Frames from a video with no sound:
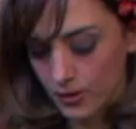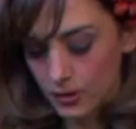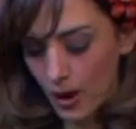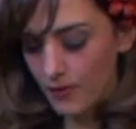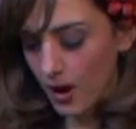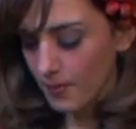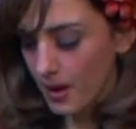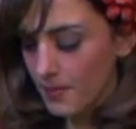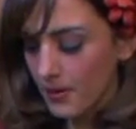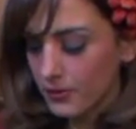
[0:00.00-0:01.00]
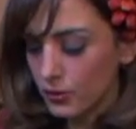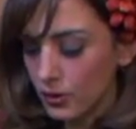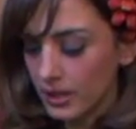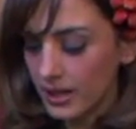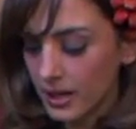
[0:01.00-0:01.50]
So I've got my
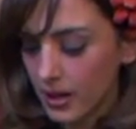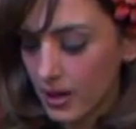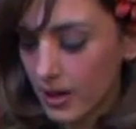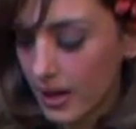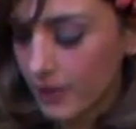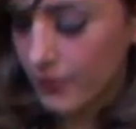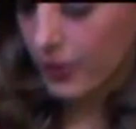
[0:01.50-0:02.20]
maftoul here, and